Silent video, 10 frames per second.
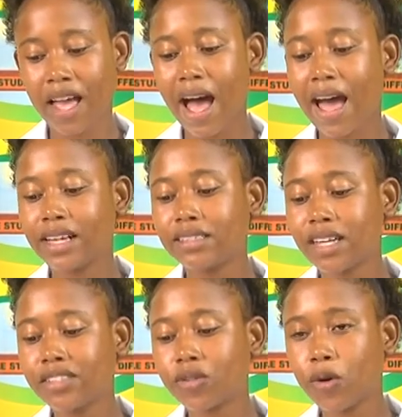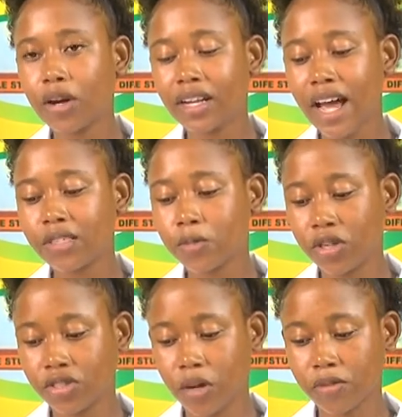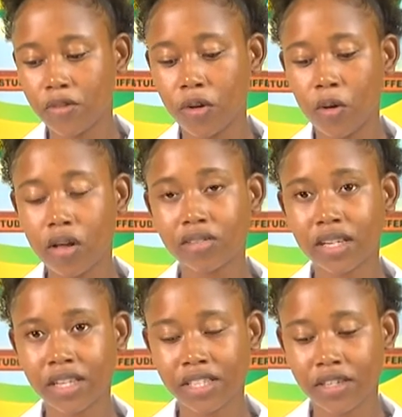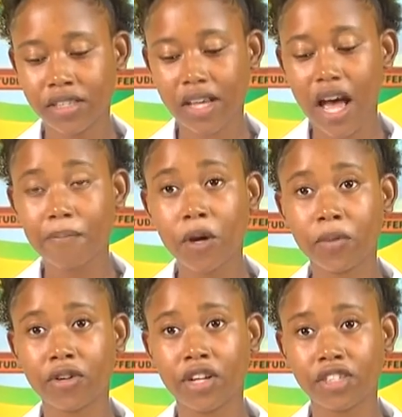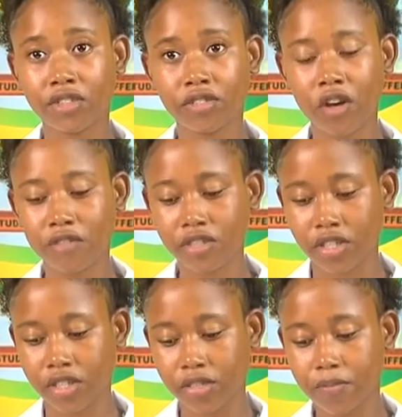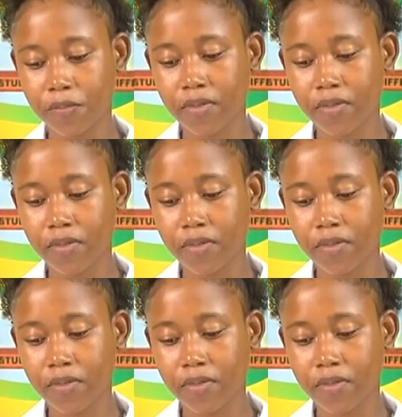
I intend to organize workshops for local secretaries and public relations officers.